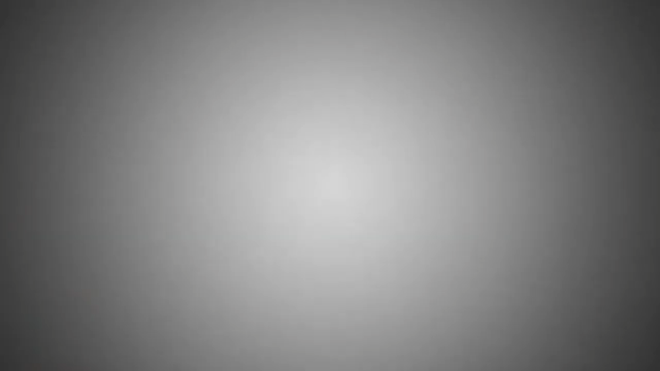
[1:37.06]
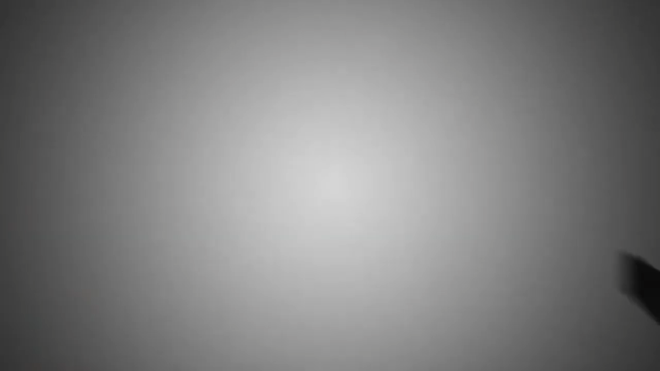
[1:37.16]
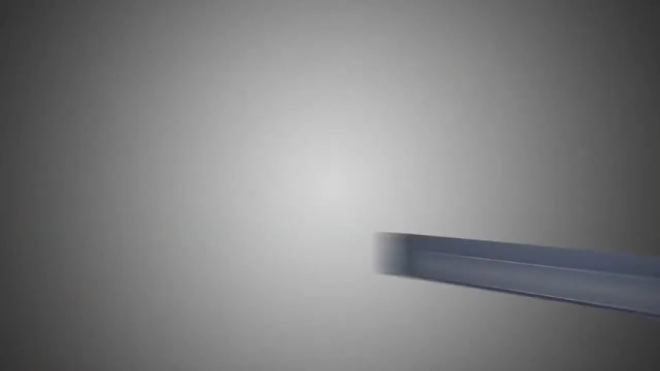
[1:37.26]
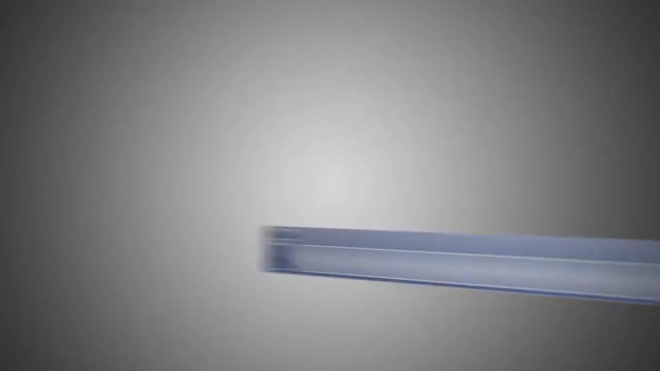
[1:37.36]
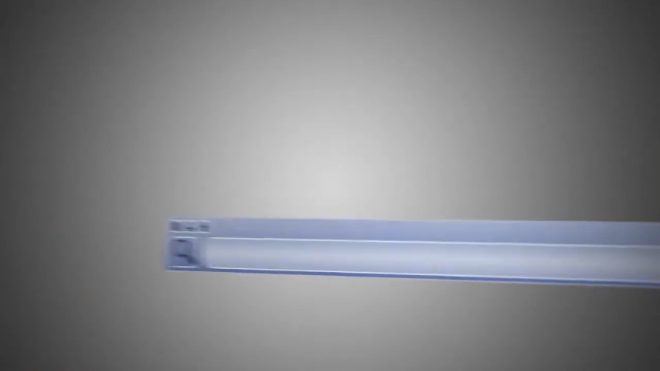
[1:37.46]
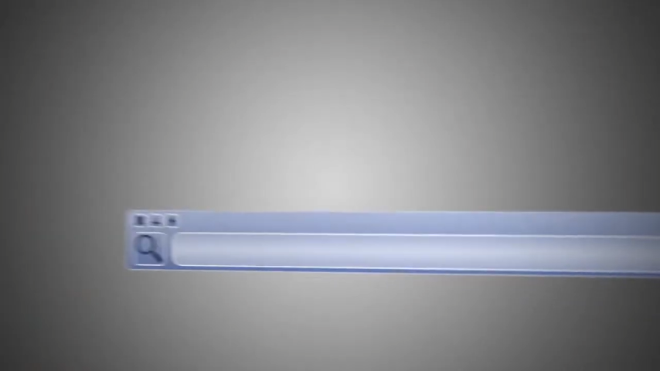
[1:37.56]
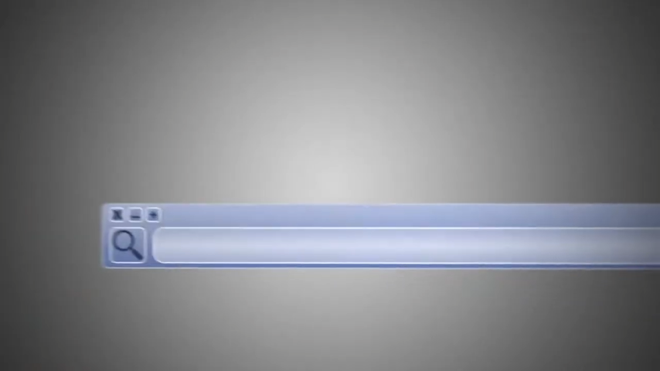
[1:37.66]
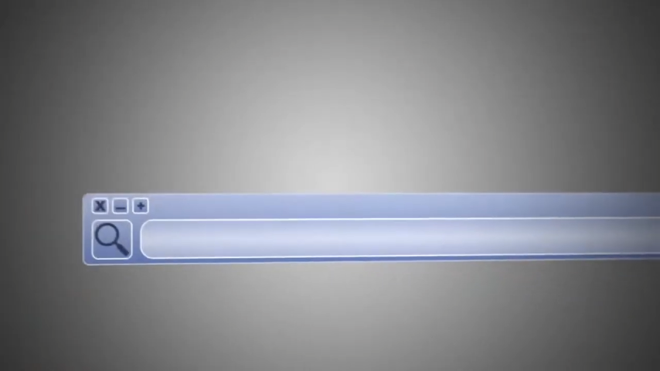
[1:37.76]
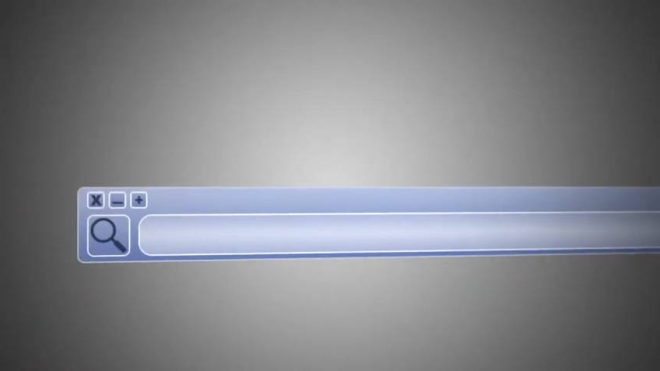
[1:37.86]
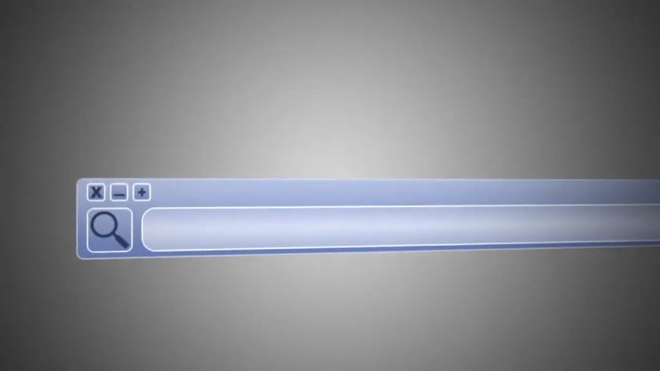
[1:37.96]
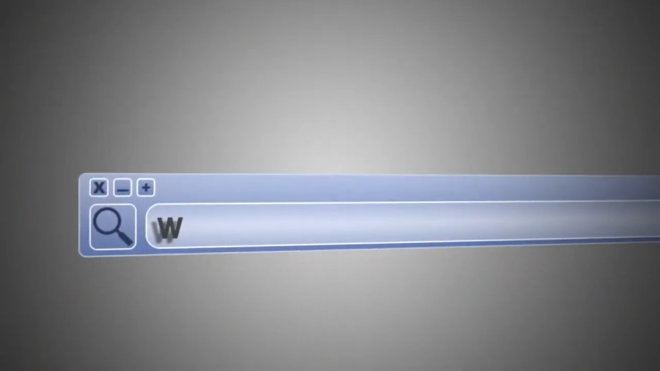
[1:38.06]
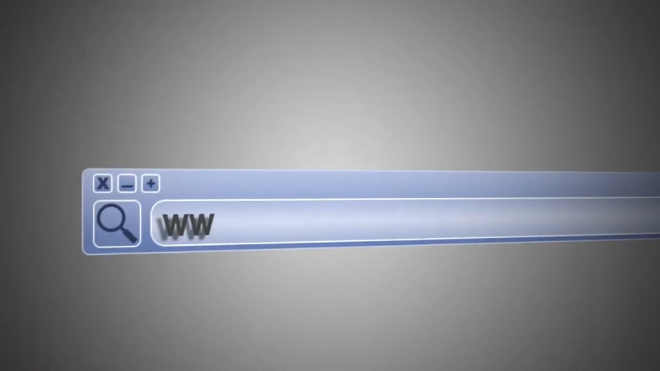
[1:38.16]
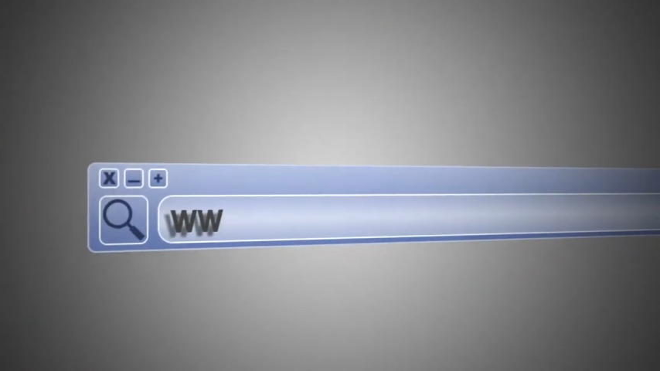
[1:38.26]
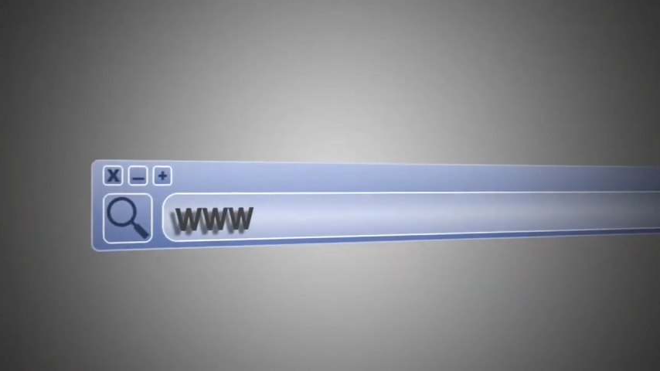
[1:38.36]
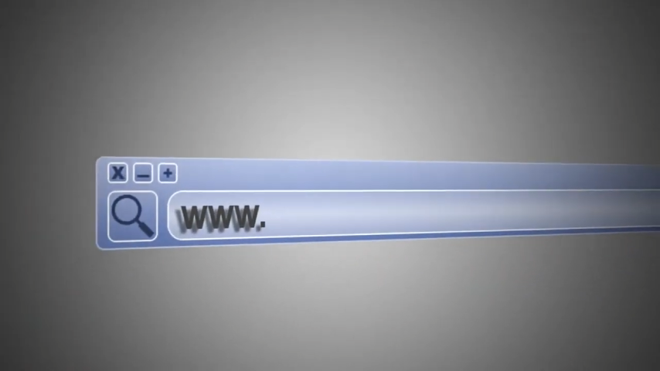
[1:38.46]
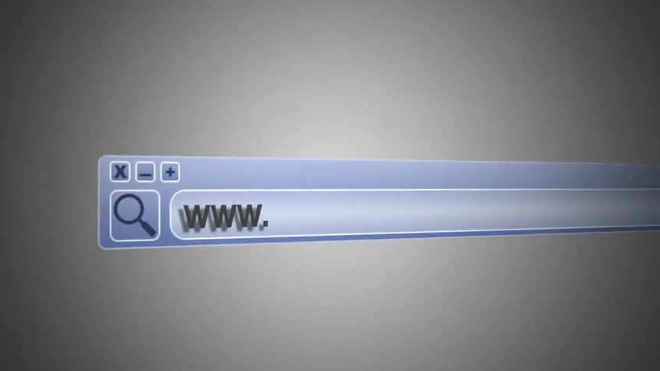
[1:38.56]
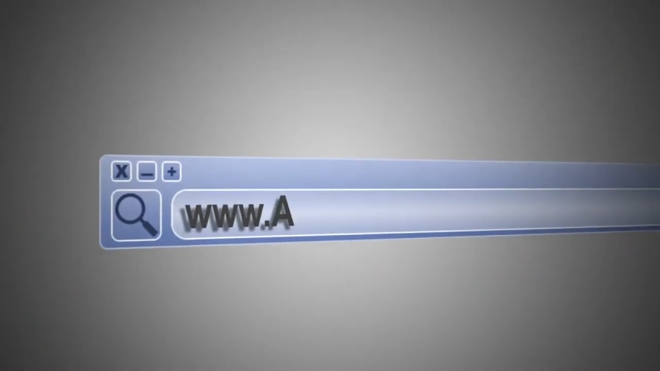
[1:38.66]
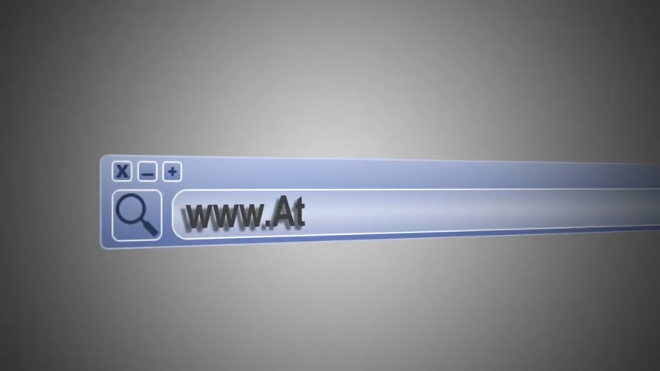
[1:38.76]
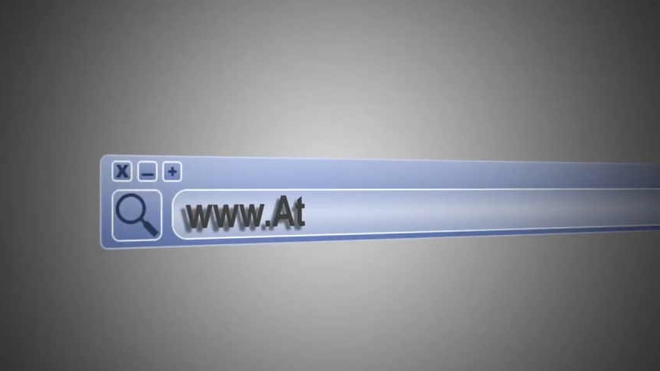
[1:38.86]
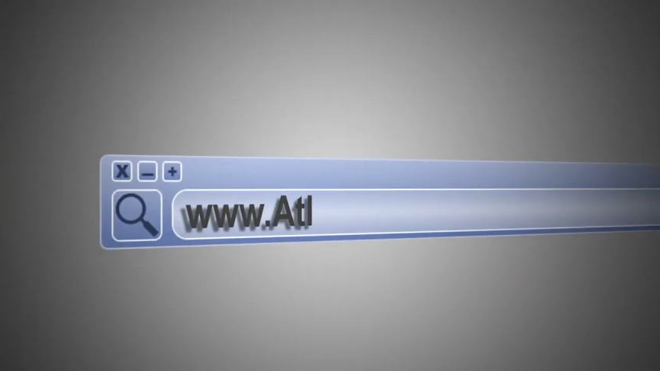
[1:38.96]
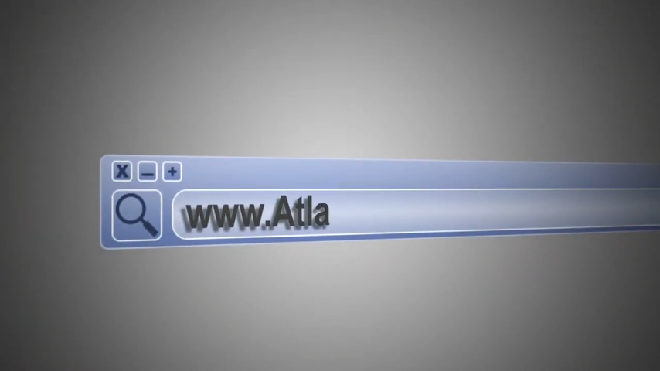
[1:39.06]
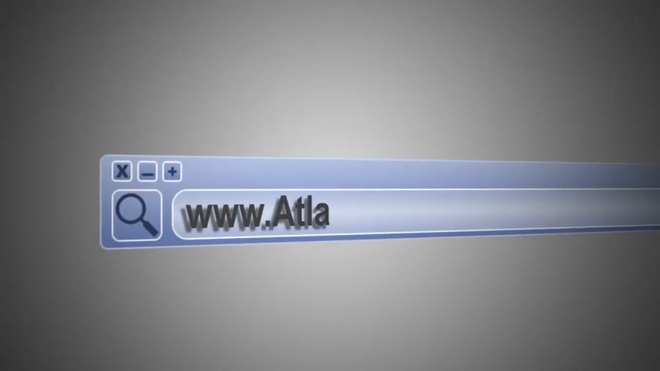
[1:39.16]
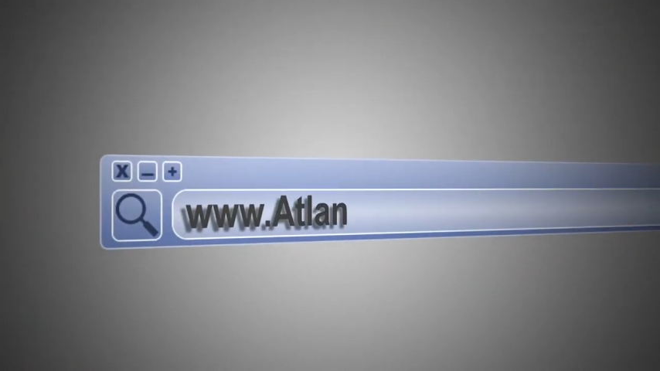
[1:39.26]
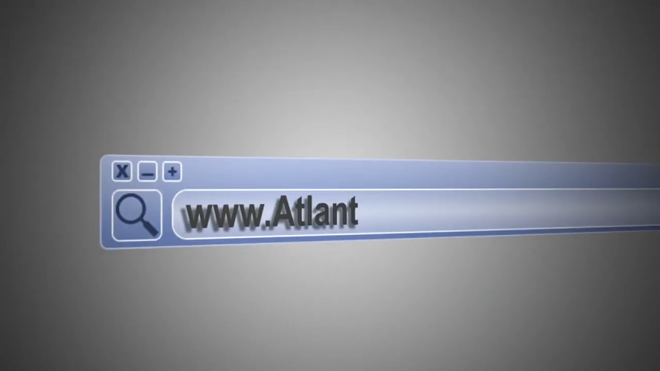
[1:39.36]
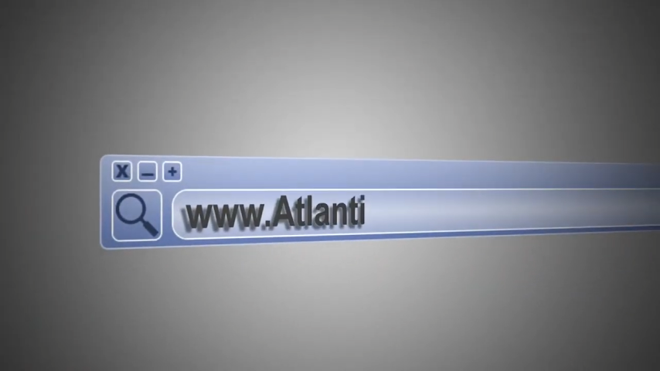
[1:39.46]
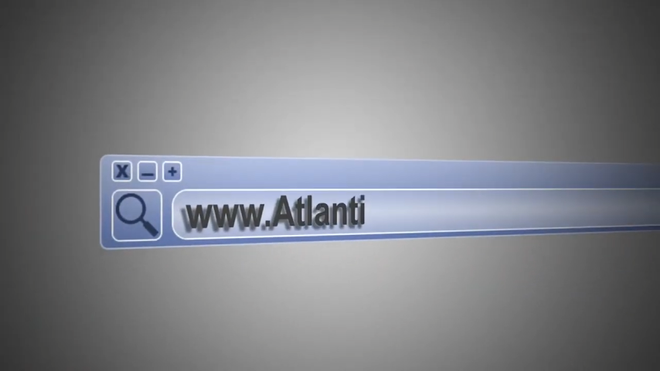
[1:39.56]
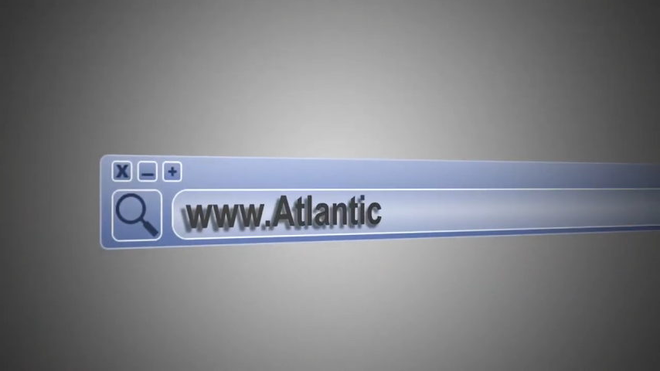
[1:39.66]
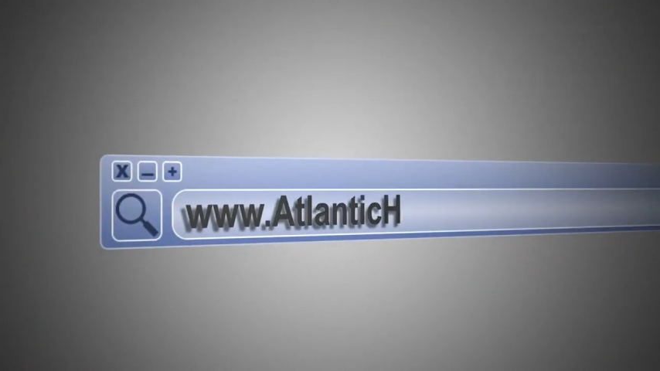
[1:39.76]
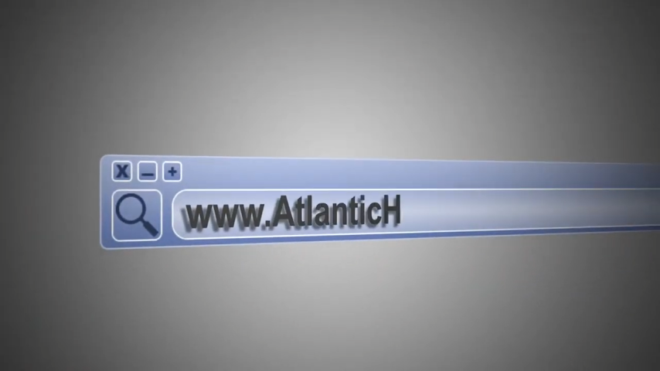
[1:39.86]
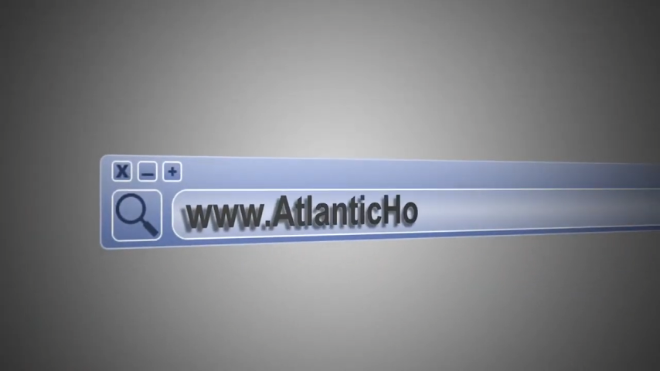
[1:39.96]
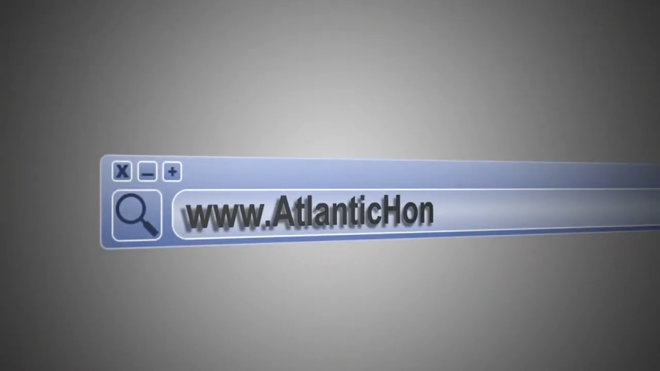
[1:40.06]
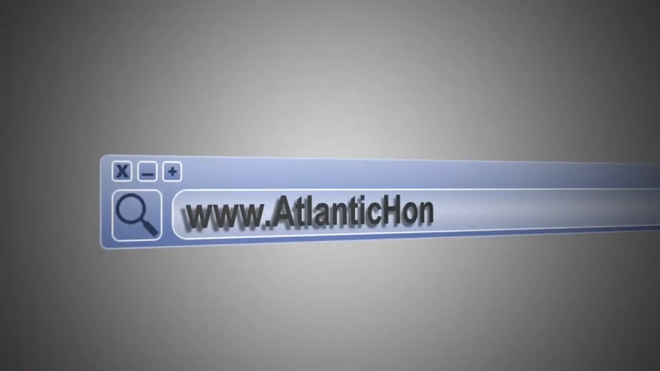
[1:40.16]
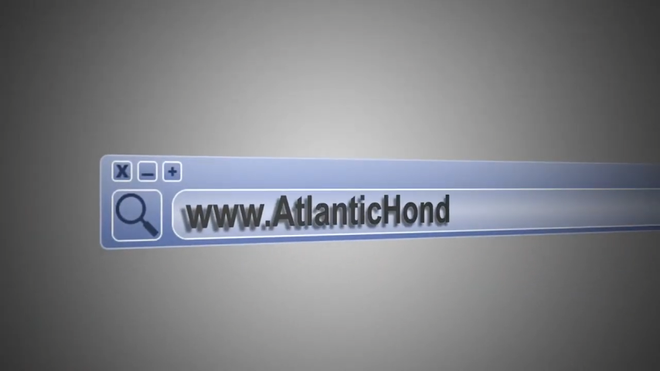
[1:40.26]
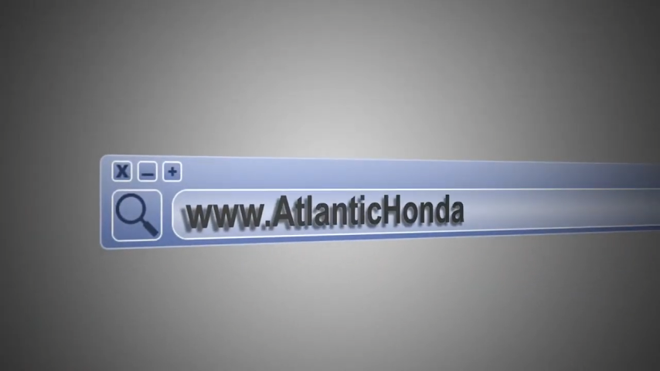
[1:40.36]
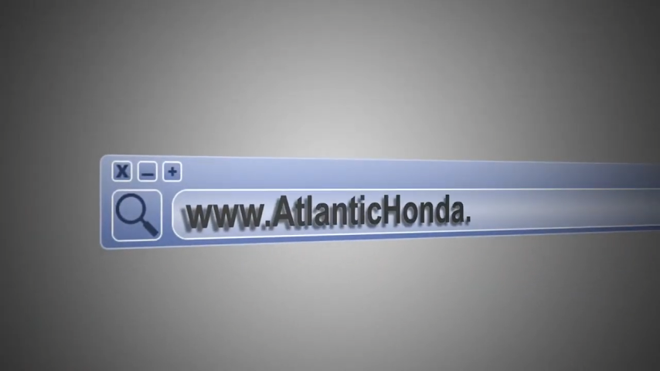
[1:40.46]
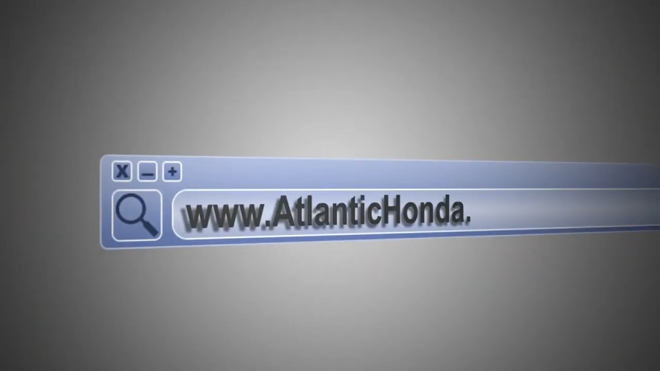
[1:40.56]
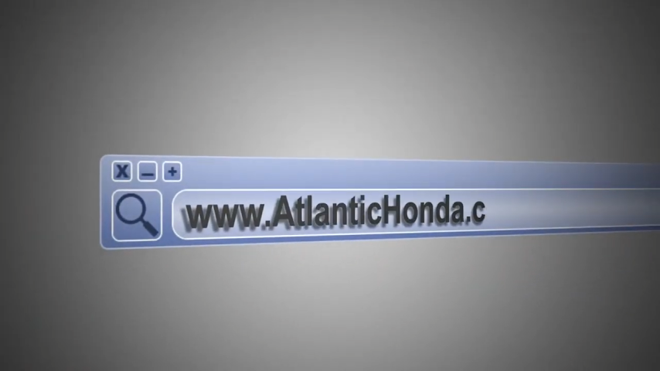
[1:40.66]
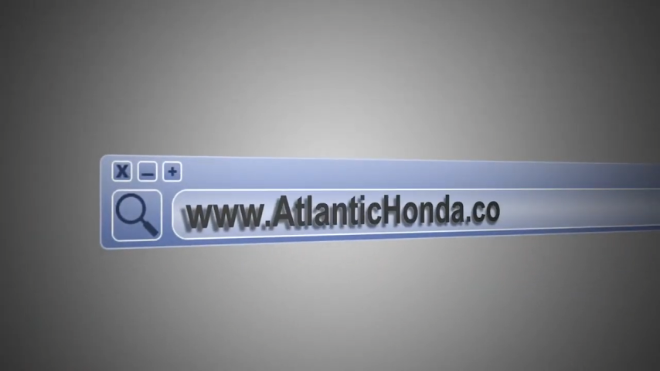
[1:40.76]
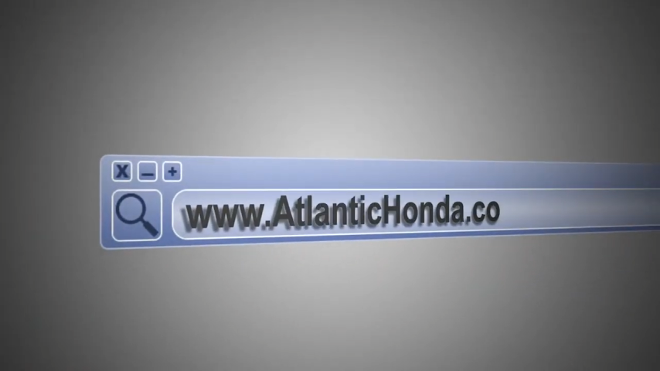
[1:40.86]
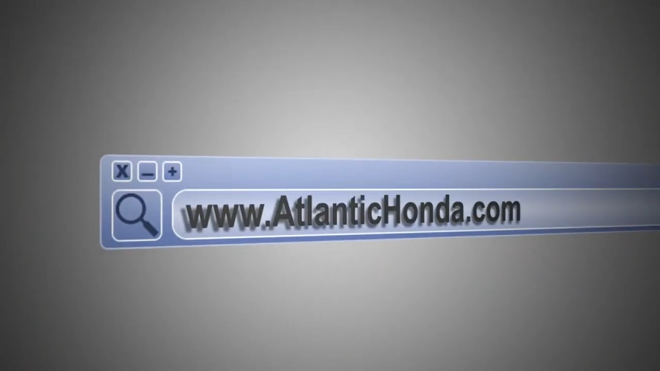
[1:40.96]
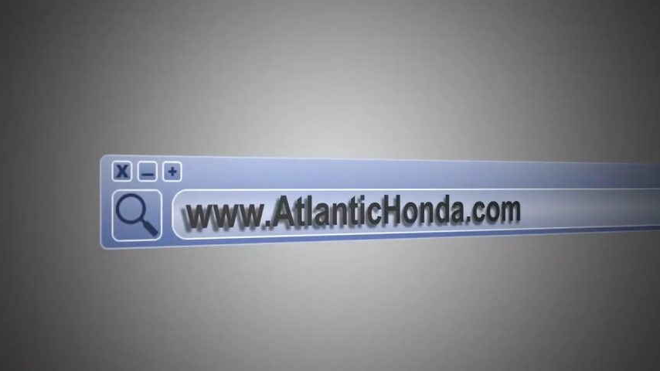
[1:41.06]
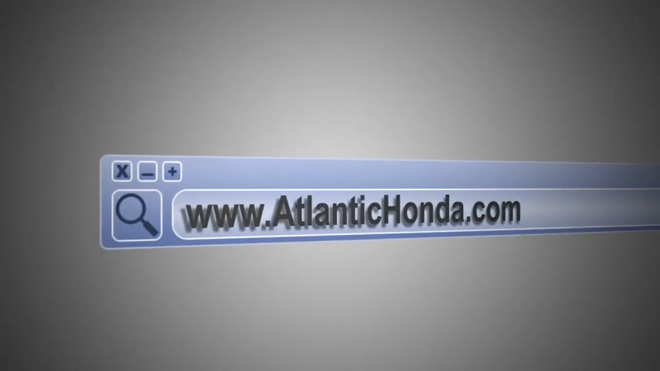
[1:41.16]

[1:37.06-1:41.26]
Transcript: No face is visible, so there are no lips to read.